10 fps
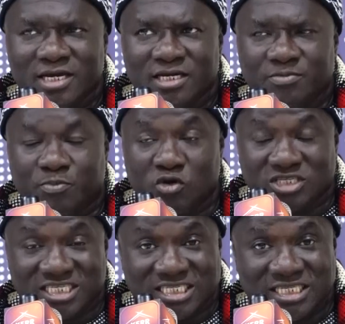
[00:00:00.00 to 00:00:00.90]
the
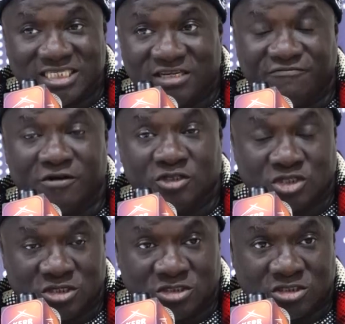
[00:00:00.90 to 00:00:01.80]
processes, the
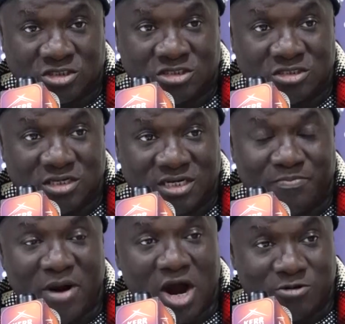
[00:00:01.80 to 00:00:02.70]
functions, the
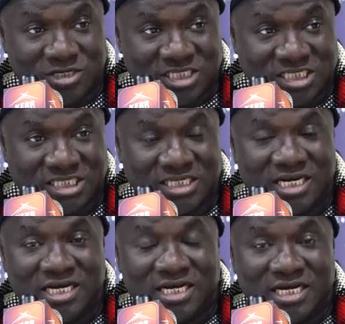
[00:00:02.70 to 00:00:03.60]
powers,
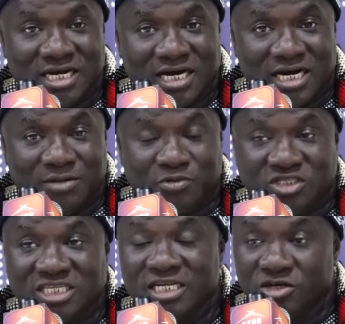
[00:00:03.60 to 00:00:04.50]
the
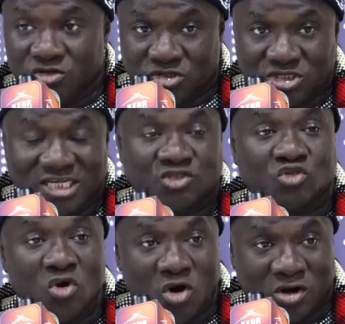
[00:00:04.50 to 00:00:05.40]
procedures, and
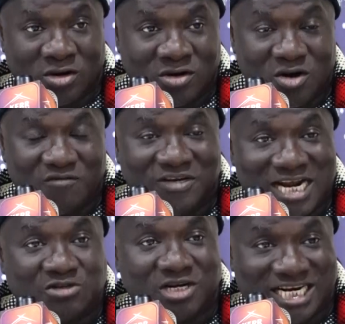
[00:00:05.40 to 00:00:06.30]
so on of the
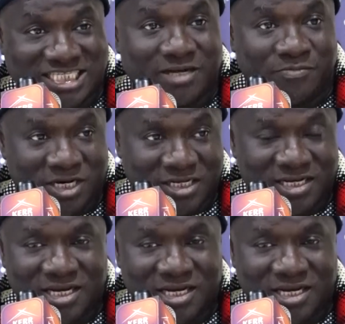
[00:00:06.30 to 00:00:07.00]
National Assembly.